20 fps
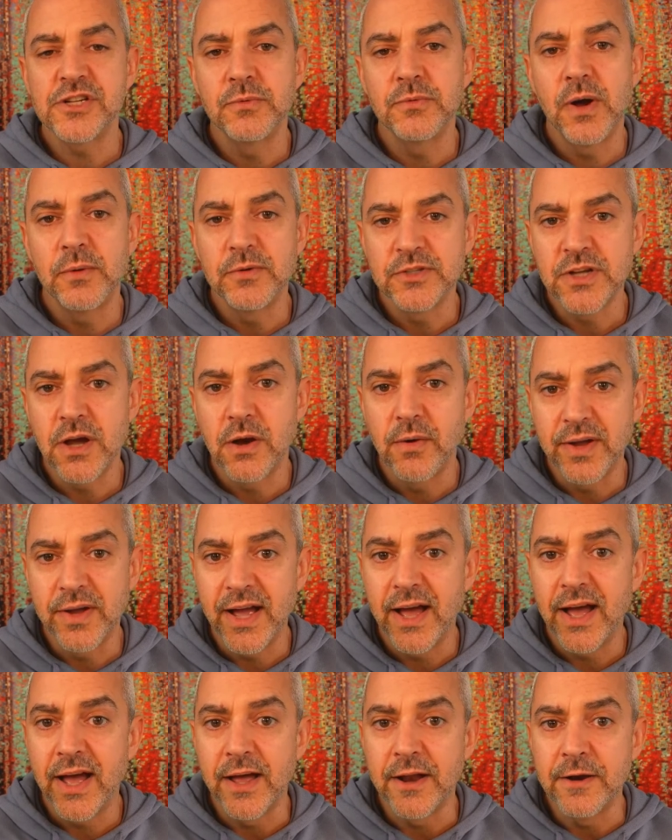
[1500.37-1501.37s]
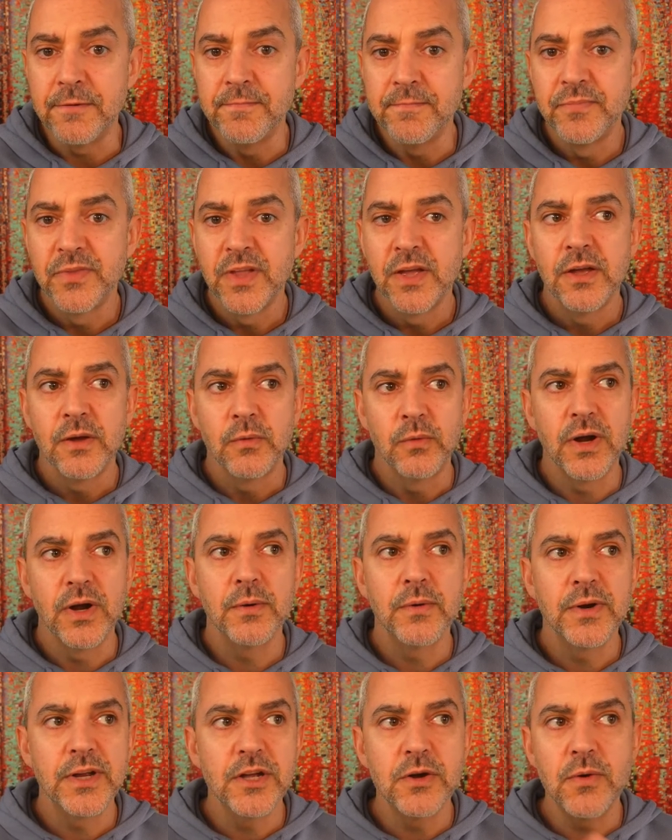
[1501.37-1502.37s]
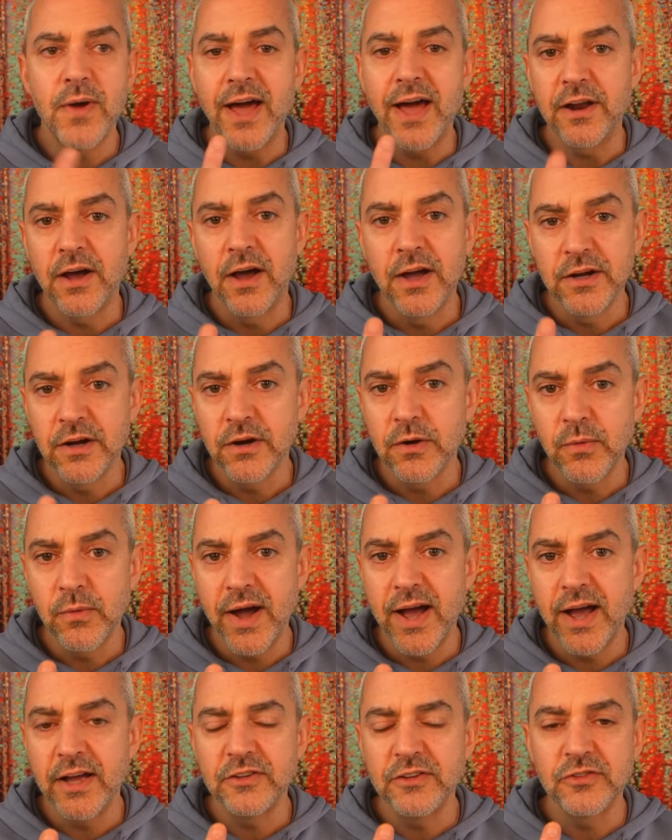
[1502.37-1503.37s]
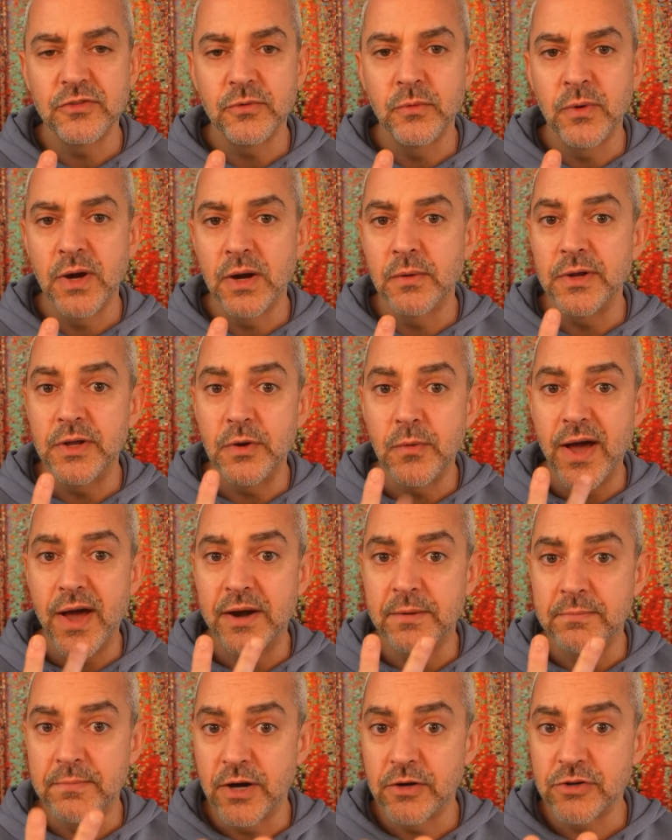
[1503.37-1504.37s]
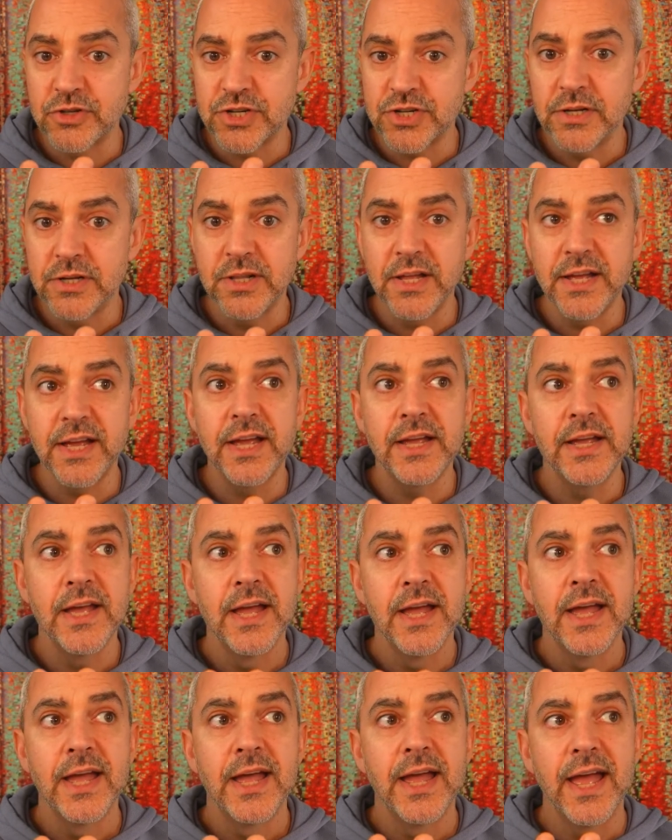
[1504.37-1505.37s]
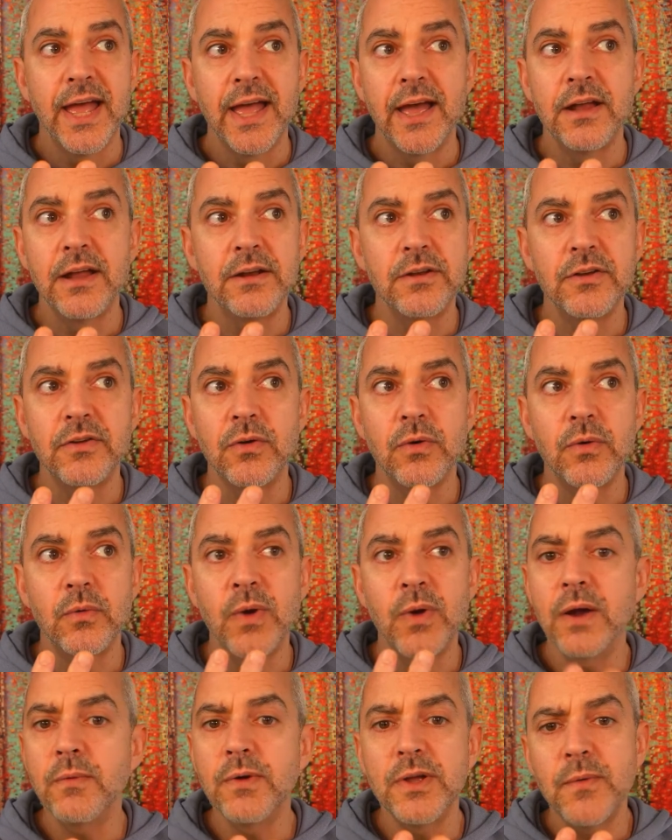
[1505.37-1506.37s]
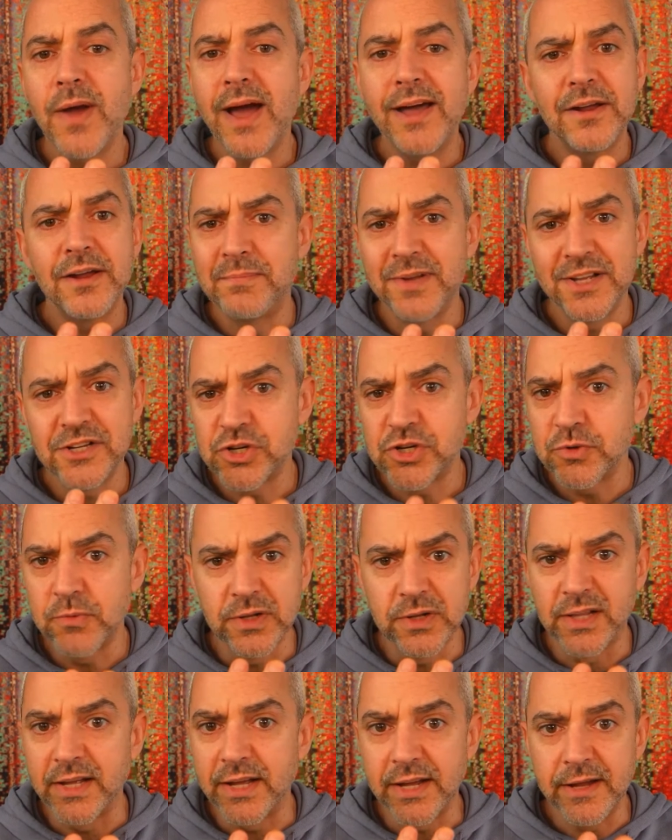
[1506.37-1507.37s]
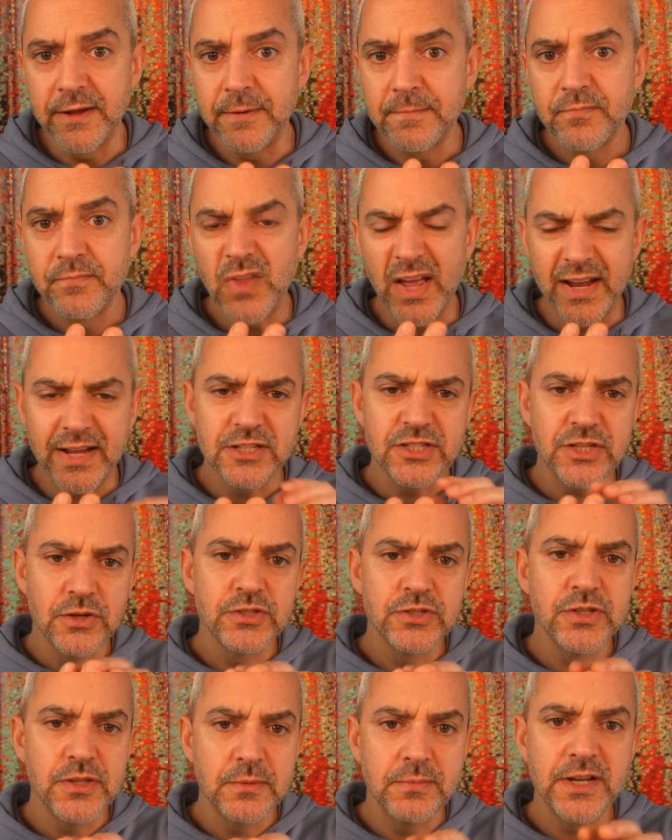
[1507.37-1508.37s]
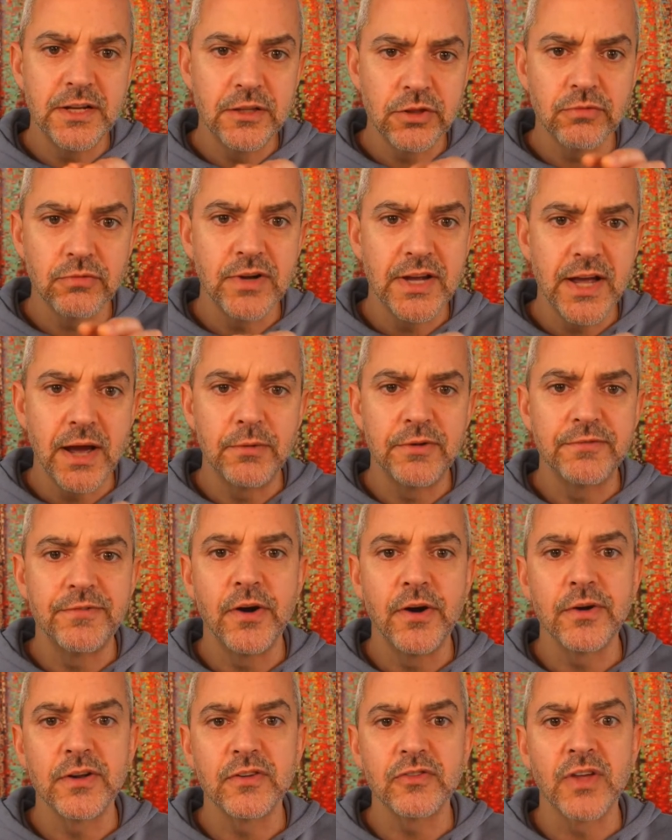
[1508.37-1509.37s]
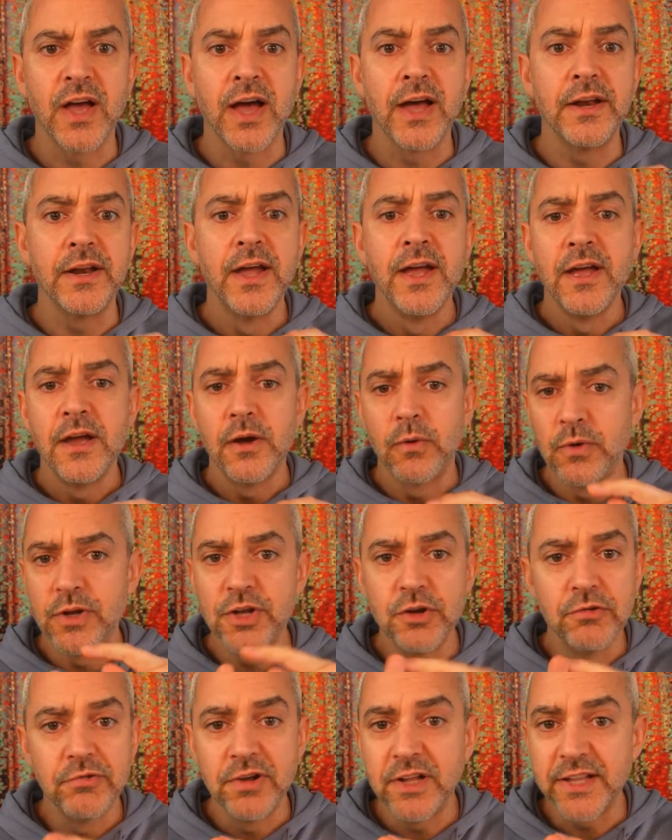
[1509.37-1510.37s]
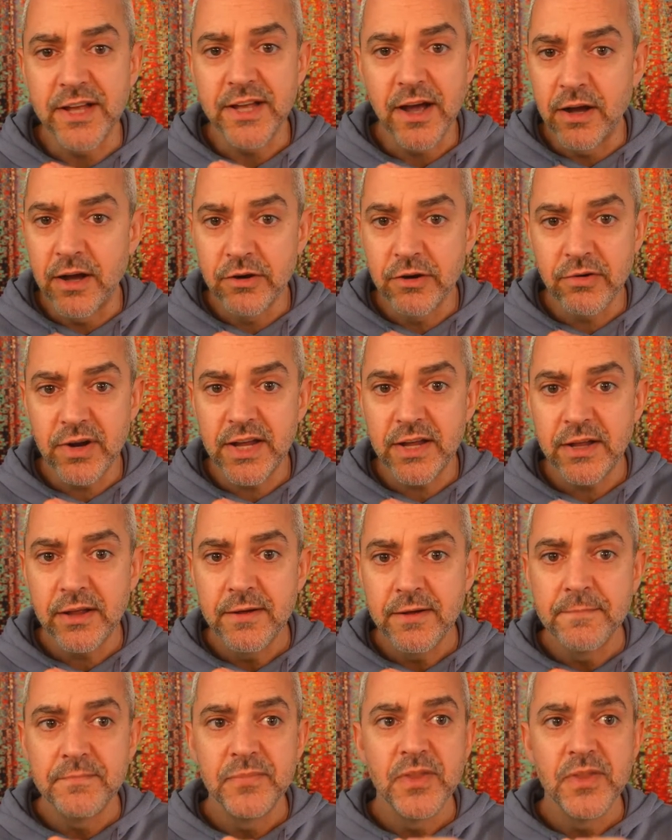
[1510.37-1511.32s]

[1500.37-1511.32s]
to what was going on. Where were you at hunger-wise? Where were you at emotionally? And where were you at habitually? I guess those are the big three I would focus on. Were you really hungry?